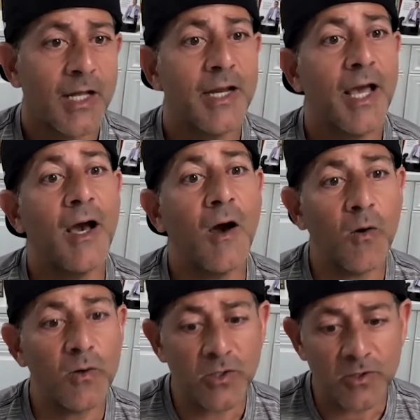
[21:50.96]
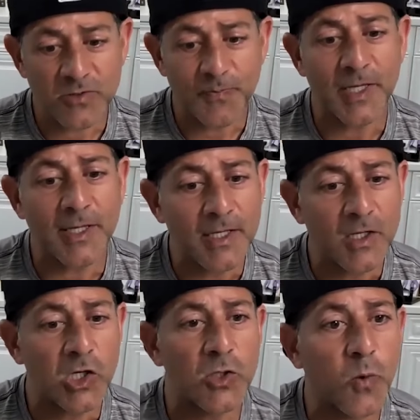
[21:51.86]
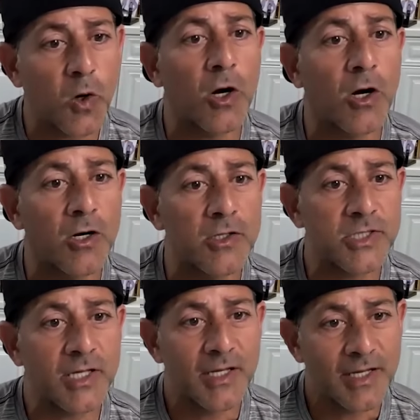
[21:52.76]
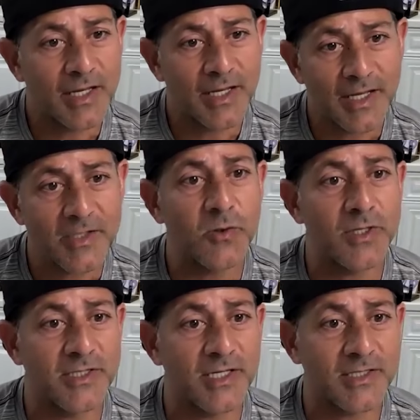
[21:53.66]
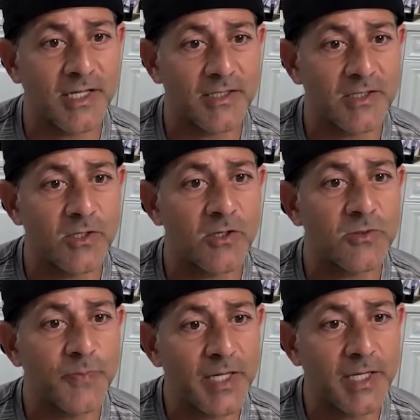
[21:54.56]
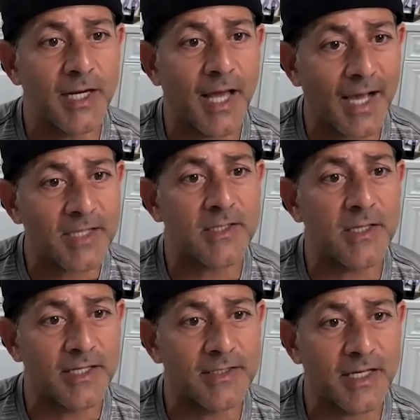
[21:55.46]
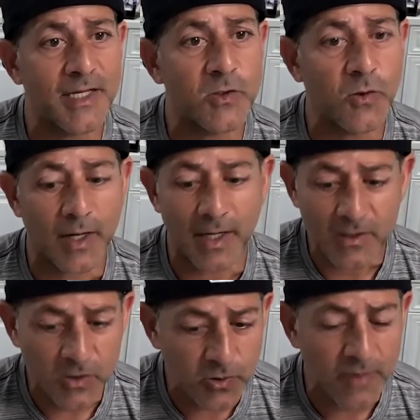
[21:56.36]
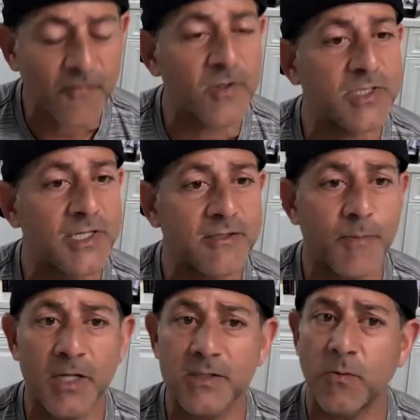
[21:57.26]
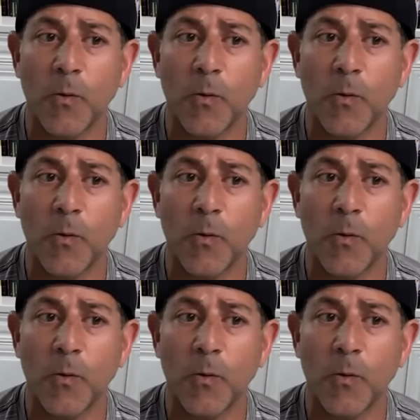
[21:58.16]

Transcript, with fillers: Now you're speaking good words into existence. You're speaking excellence into it, and do it for 6 months.